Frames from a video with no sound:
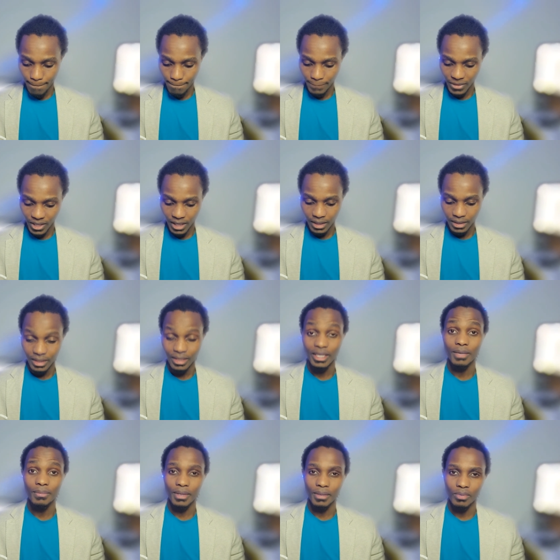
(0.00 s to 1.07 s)
the
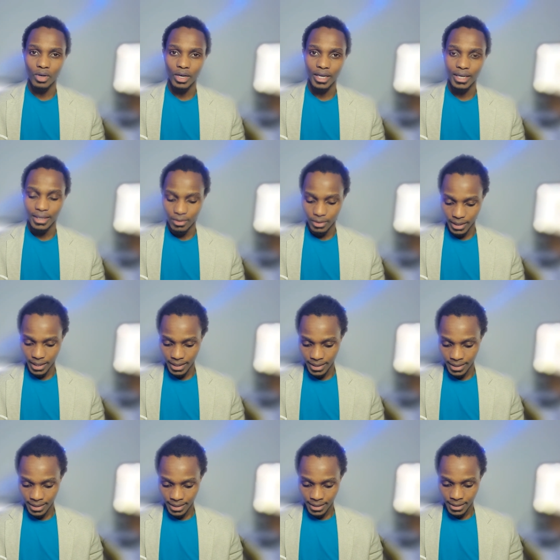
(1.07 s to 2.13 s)
limbic brain. Okay,
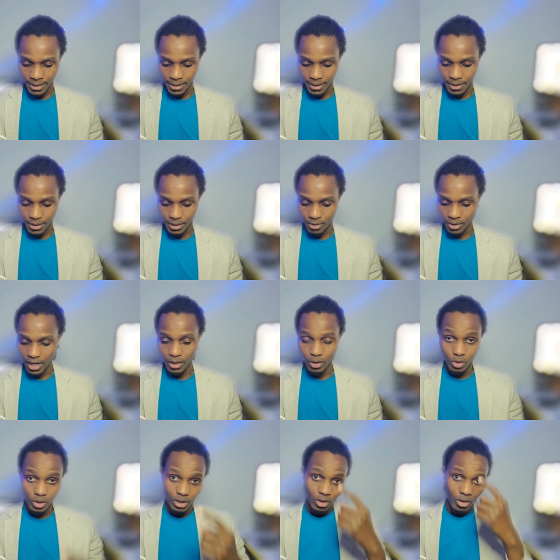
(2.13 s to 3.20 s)
you're not
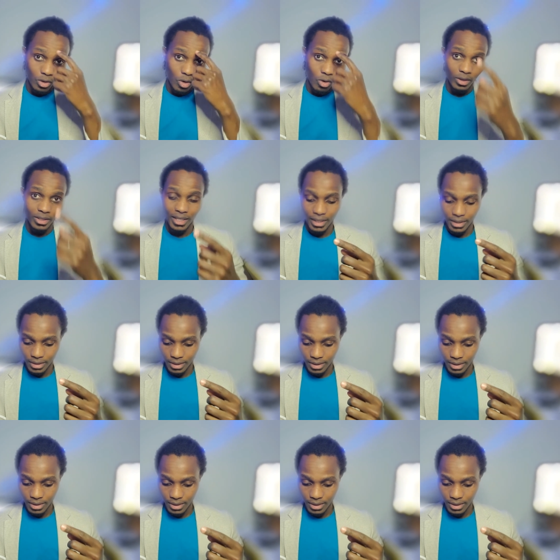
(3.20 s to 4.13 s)
using your cortex.